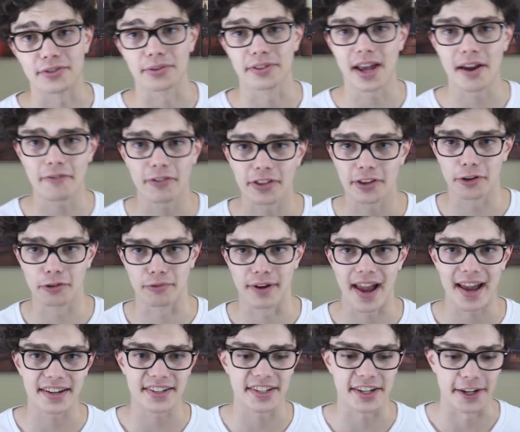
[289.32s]
so time for a little
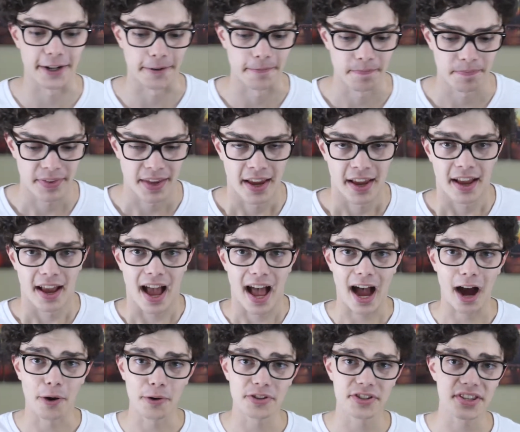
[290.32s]
rant here.
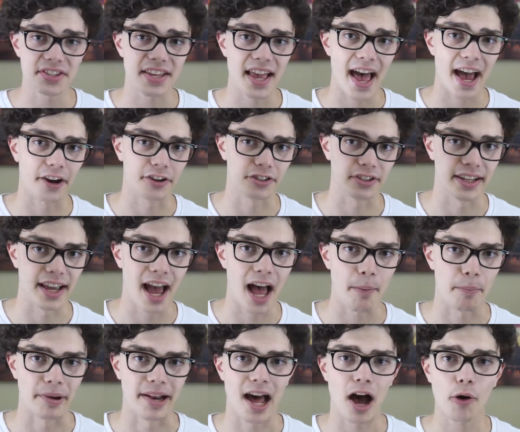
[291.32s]
How does this actually
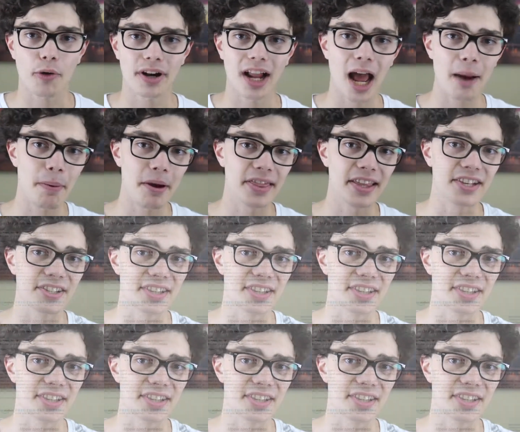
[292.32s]
happen? How can I buy the